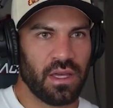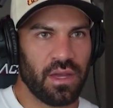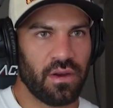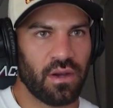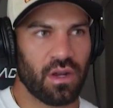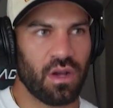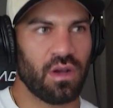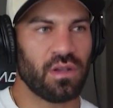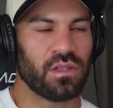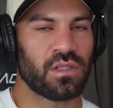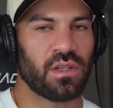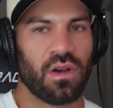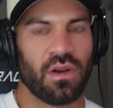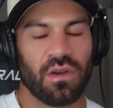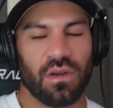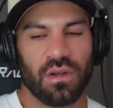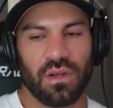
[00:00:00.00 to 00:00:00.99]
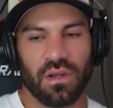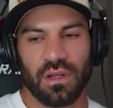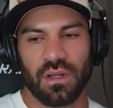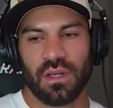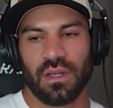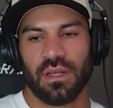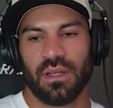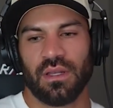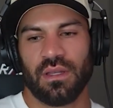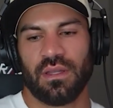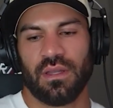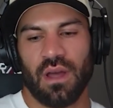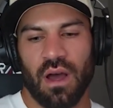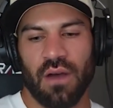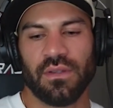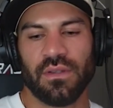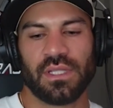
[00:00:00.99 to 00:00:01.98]
year ago. So
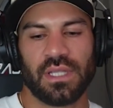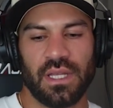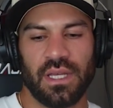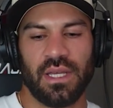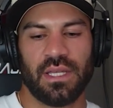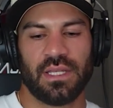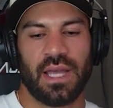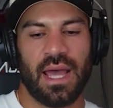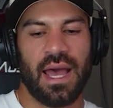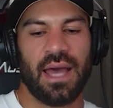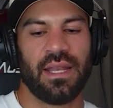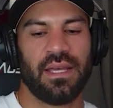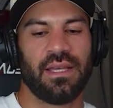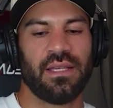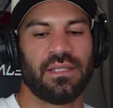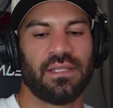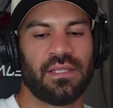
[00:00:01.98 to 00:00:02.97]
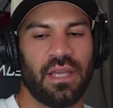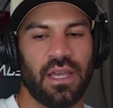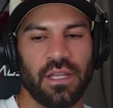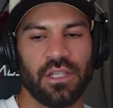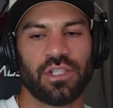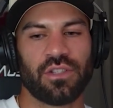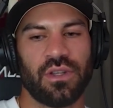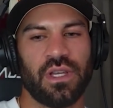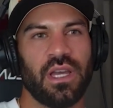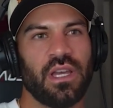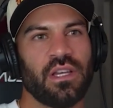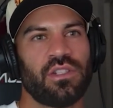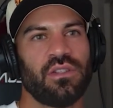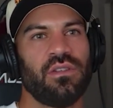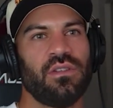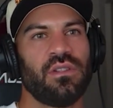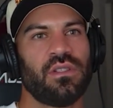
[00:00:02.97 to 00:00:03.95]
obviously he's had his injury
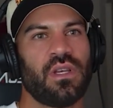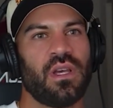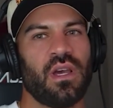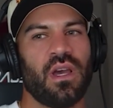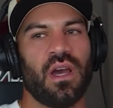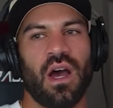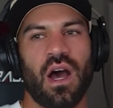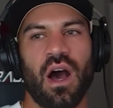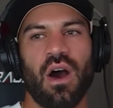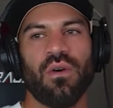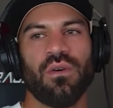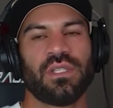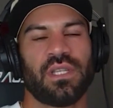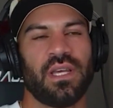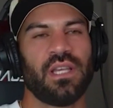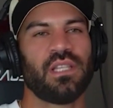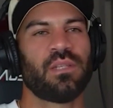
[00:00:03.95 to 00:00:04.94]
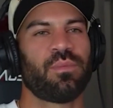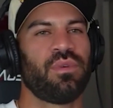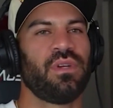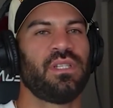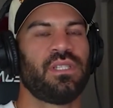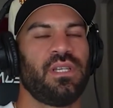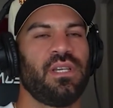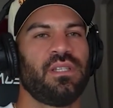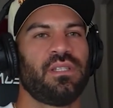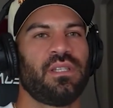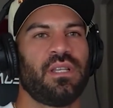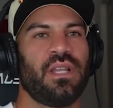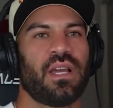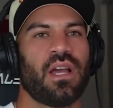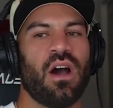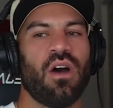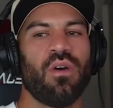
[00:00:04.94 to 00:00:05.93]
issues. How was his preseason?
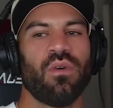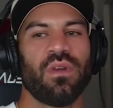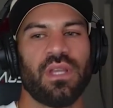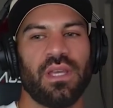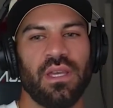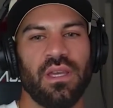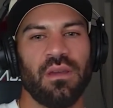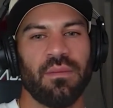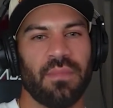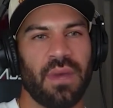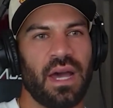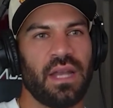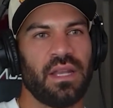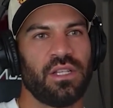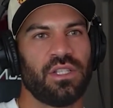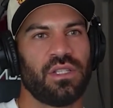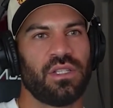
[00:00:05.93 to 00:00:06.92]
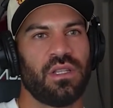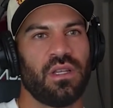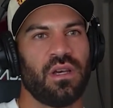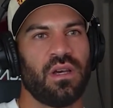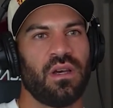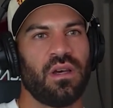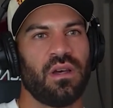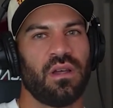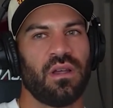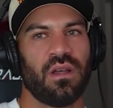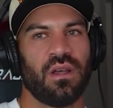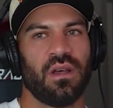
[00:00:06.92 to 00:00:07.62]
Like how would he manage the